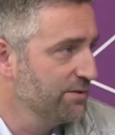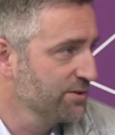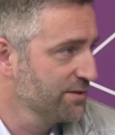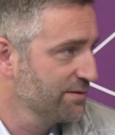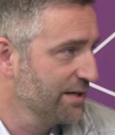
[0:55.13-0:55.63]
you
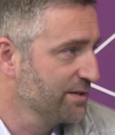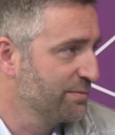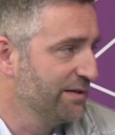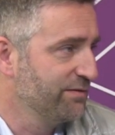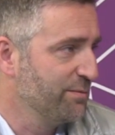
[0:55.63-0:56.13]
just tell us
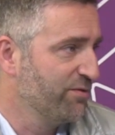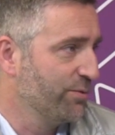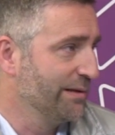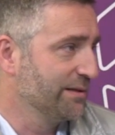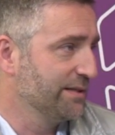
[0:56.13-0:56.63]
briefly
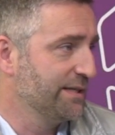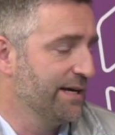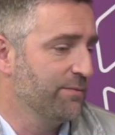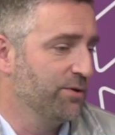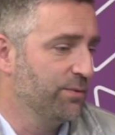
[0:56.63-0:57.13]
before we look at the
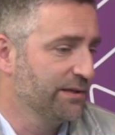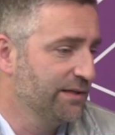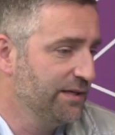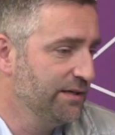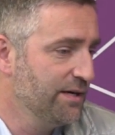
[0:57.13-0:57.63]
demo what
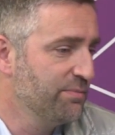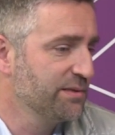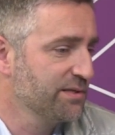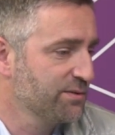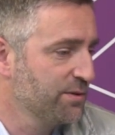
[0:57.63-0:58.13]
the
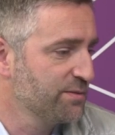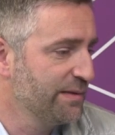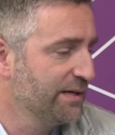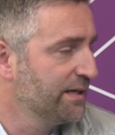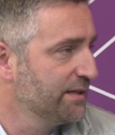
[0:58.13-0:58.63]
impetus was
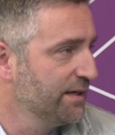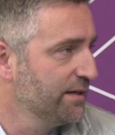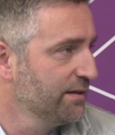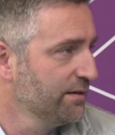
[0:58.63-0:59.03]
behind that?